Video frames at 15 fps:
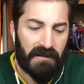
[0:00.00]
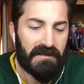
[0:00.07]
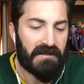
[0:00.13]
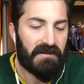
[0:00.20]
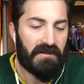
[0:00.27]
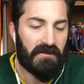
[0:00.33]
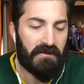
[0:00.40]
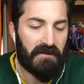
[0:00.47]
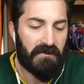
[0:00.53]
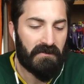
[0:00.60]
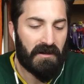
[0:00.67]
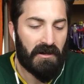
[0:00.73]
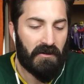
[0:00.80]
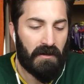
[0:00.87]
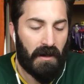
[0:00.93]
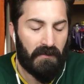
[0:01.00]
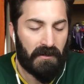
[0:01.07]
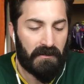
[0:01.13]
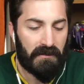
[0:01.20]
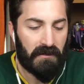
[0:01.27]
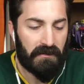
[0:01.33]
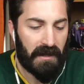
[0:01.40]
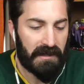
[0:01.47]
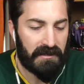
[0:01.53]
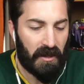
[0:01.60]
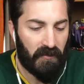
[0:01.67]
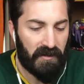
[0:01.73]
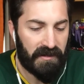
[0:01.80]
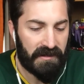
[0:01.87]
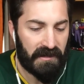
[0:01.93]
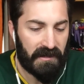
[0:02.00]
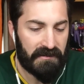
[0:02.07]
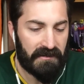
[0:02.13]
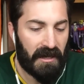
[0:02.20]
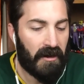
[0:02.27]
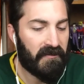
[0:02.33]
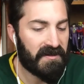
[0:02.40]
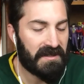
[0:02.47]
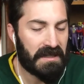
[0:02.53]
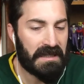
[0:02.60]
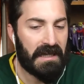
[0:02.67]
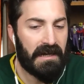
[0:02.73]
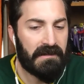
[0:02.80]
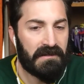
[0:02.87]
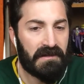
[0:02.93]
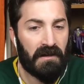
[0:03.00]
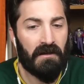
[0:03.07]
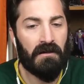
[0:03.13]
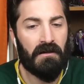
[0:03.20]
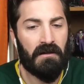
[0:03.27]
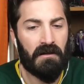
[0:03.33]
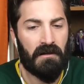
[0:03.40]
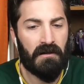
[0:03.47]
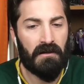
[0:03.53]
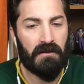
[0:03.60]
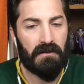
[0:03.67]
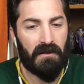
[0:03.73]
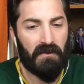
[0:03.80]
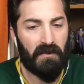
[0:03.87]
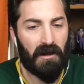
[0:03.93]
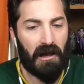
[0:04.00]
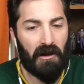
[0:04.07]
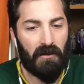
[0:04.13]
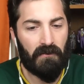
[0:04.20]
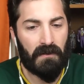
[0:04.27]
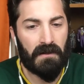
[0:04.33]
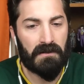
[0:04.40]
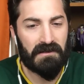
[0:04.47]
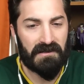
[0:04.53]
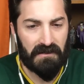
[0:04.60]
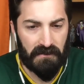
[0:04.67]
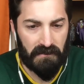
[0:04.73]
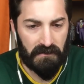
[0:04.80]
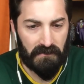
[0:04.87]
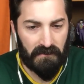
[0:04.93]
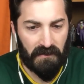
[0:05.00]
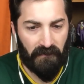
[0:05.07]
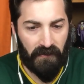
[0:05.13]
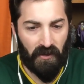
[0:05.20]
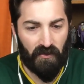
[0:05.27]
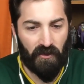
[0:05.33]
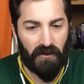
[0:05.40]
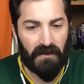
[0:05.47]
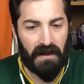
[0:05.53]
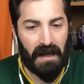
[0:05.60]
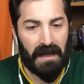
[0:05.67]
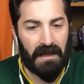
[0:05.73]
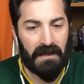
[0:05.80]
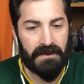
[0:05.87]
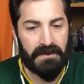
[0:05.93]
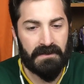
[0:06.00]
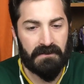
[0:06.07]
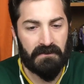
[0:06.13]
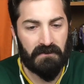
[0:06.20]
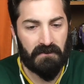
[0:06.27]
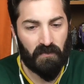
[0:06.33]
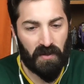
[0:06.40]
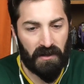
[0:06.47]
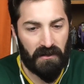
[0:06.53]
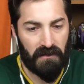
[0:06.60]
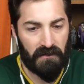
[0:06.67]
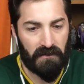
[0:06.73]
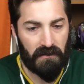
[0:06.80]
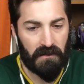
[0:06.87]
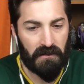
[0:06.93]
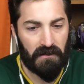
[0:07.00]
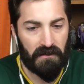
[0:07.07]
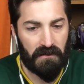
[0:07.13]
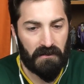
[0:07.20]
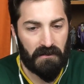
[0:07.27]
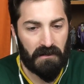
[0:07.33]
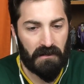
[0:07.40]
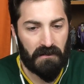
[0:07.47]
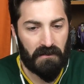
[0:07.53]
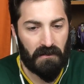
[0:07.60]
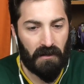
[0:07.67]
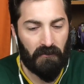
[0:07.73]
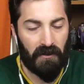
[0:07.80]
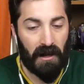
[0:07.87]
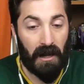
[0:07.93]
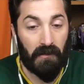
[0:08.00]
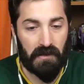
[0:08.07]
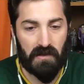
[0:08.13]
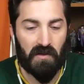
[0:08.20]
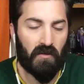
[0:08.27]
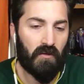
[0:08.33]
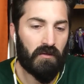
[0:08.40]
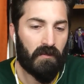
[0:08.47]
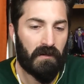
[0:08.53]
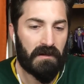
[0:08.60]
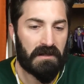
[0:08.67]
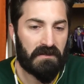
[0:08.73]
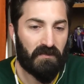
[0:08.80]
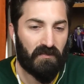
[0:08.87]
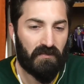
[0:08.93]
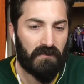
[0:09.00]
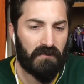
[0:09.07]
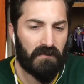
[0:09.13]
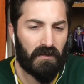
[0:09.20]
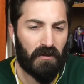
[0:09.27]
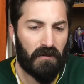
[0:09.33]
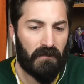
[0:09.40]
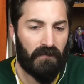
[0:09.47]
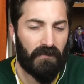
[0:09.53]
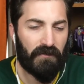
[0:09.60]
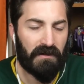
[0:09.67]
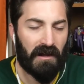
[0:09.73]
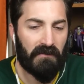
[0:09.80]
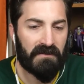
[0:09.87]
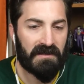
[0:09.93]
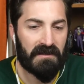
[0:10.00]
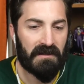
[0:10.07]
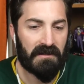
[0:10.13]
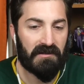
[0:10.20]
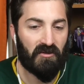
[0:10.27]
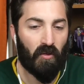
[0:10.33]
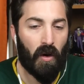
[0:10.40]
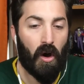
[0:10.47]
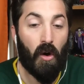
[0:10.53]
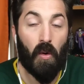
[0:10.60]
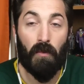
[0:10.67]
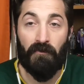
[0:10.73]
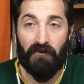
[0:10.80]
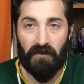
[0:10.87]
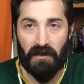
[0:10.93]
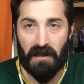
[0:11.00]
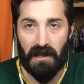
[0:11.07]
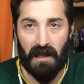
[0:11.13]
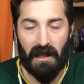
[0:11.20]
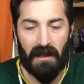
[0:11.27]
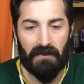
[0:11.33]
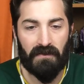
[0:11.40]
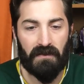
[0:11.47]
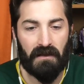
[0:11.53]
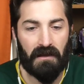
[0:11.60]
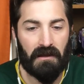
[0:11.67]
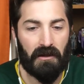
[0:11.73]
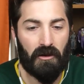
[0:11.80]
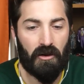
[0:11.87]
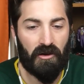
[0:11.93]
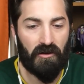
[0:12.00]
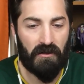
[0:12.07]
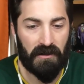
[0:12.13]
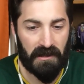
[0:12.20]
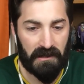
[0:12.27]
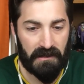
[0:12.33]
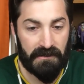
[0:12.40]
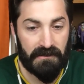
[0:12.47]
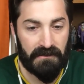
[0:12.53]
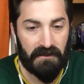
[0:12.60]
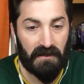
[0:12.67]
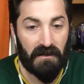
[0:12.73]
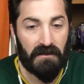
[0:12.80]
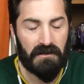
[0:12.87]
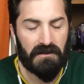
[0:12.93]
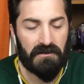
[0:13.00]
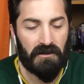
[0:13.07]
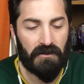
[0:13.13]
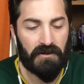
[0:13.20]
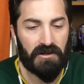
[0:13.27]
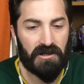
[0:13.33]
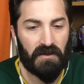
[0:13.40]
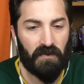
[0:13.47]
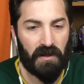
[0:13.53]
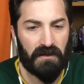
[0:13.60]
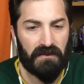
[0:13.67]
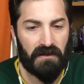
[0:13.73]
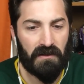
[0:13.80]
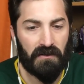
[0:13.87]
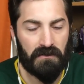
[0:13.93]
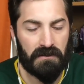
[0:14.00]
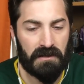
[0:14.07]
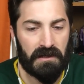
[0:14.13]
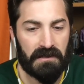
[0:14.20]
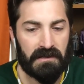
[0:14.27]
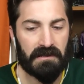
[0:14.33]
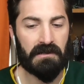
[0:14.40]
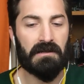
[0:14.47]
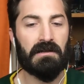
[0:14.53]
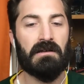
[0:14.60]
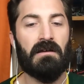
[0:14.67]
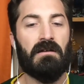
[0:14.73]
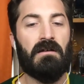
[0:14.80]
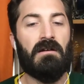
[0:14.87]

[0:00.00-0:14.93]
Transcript: Still don't know. I know last time we discussed Diamond Select about we get a few more days, but what I was told was look for Diamond Select to hopefully at the earliest start shipping the new DC